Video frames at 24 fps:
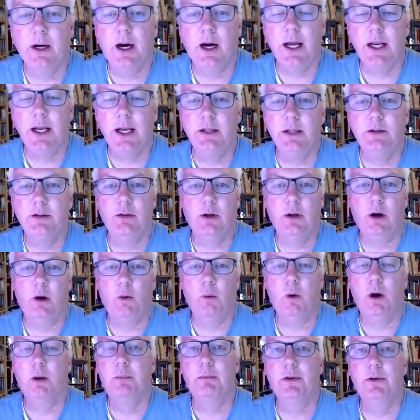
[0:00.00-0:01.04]
I need to know
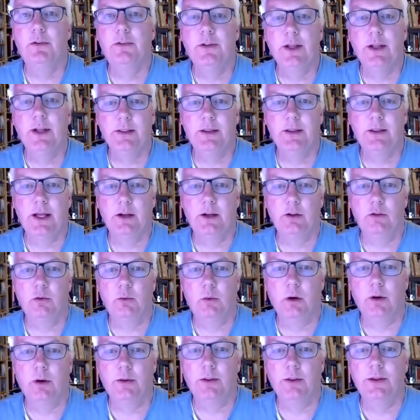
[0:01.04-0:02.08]
what percent that is
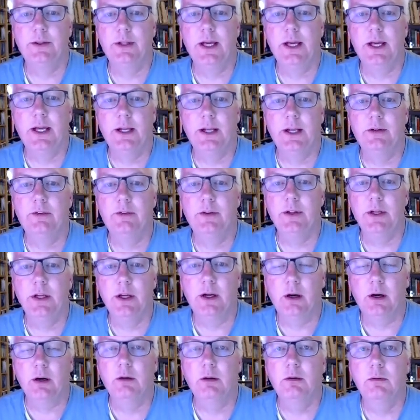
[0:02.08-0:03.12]
worth at the end of the
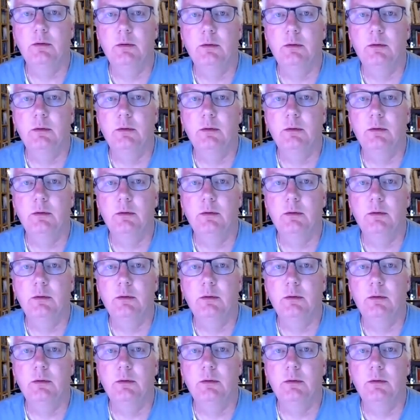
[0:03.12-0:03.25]
year